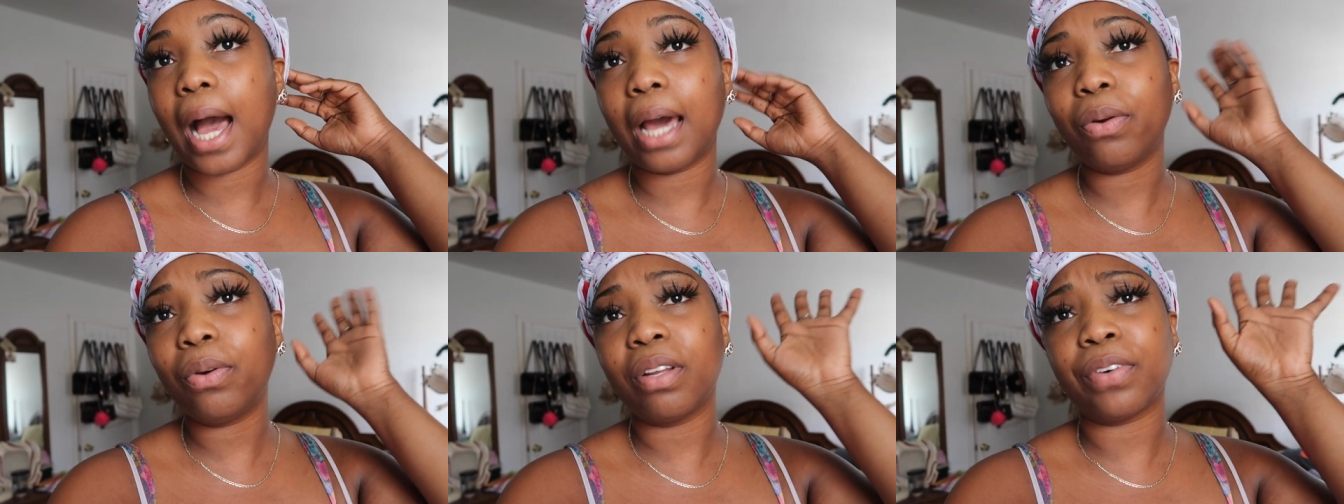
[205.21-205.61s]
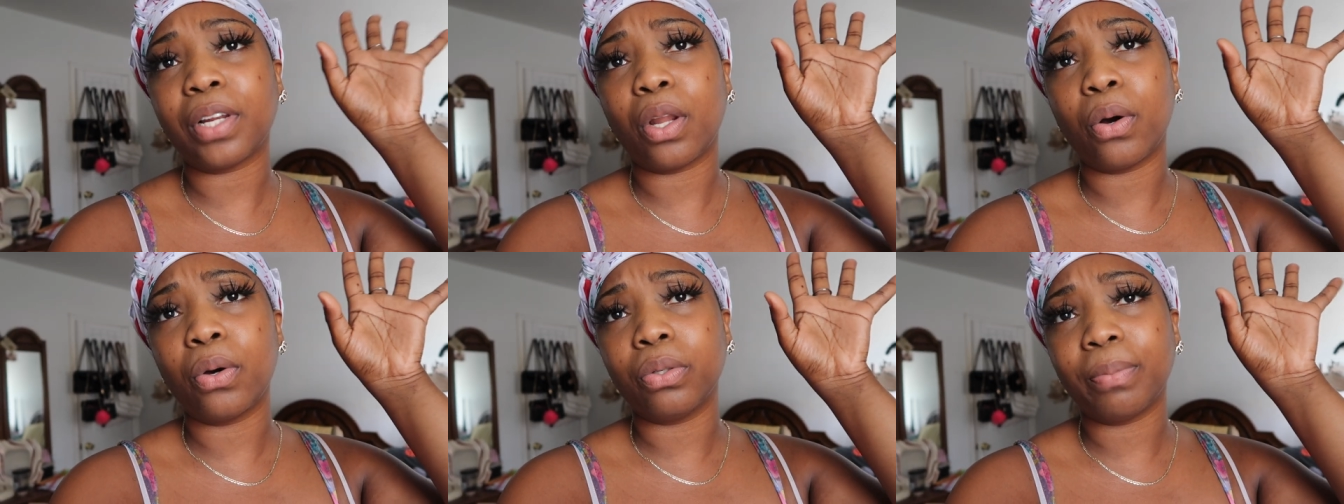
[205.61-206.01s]
I don't live
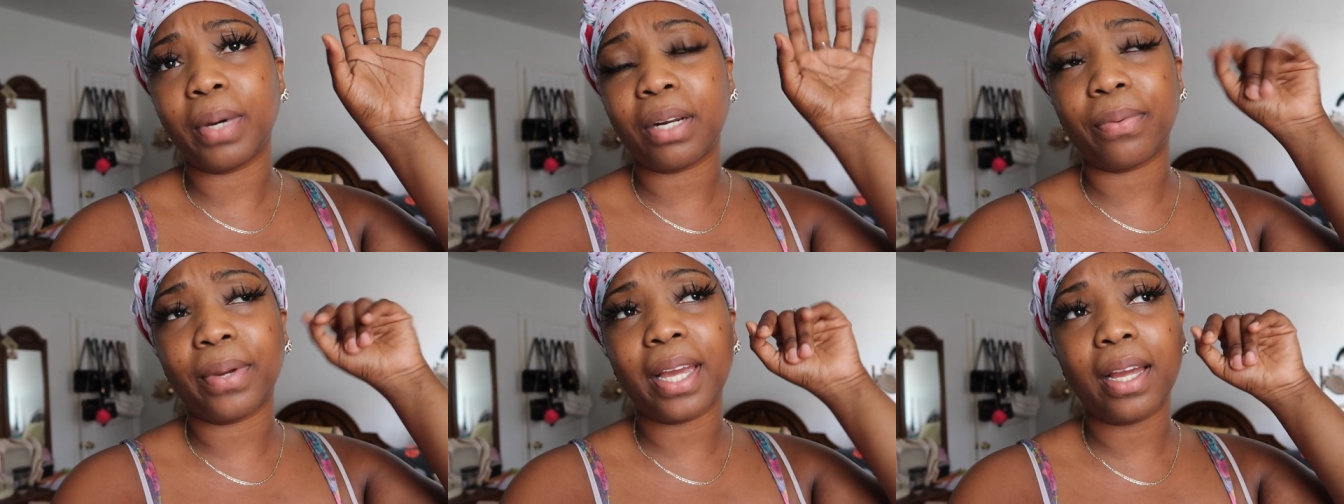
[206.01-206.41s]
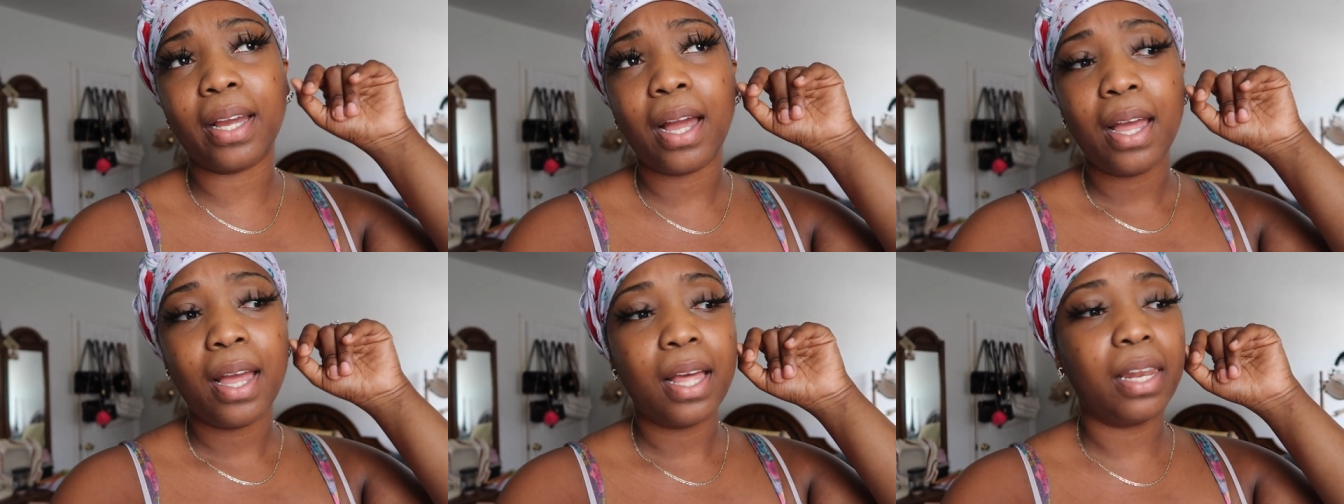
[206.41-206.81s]
alone, by the way. I
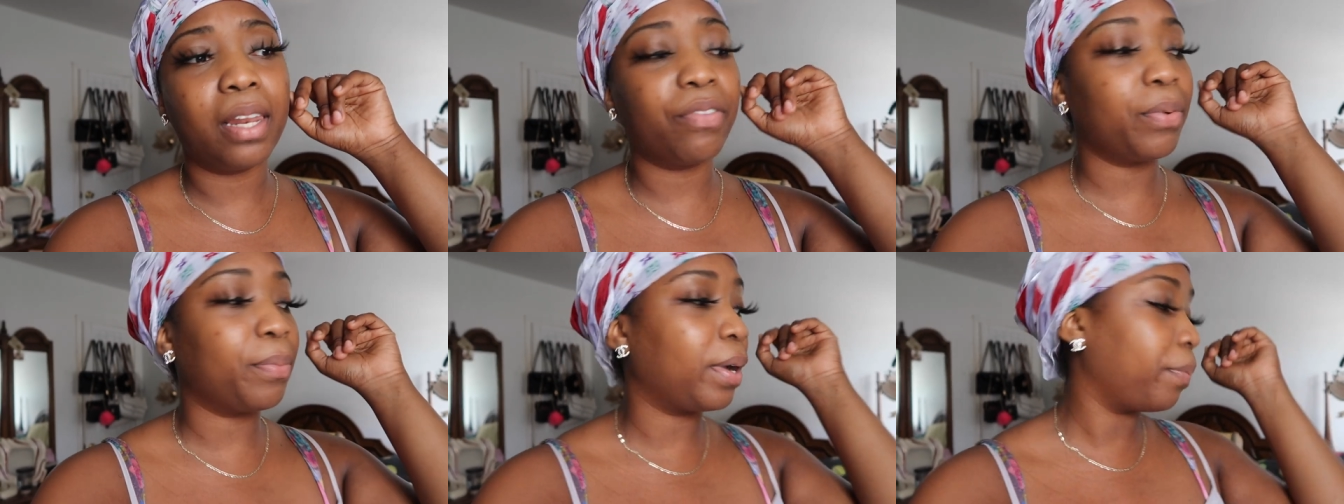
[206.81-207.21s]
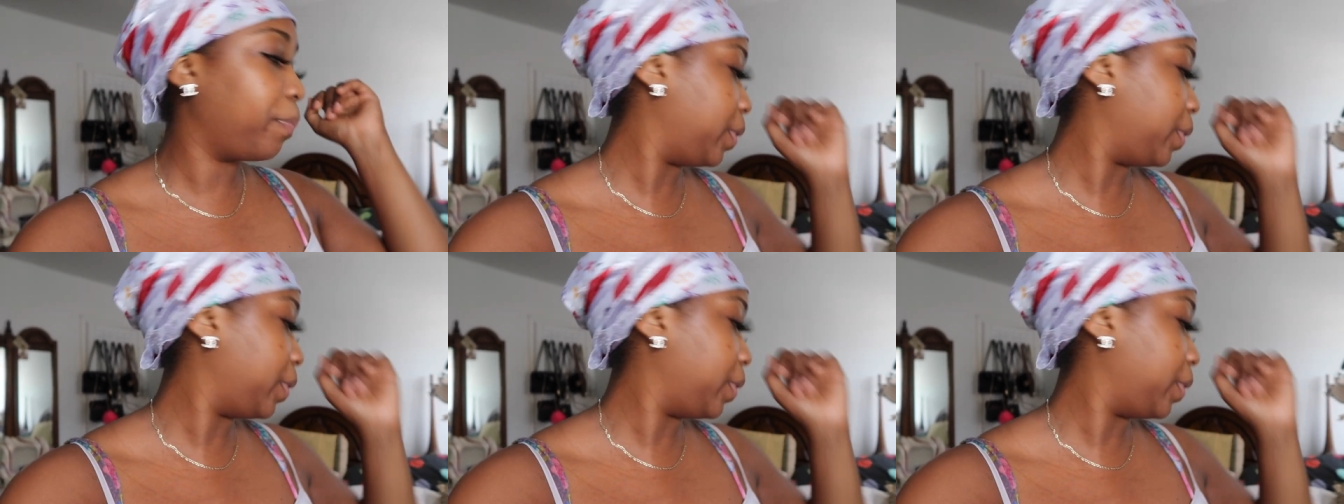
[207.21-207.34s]
live with my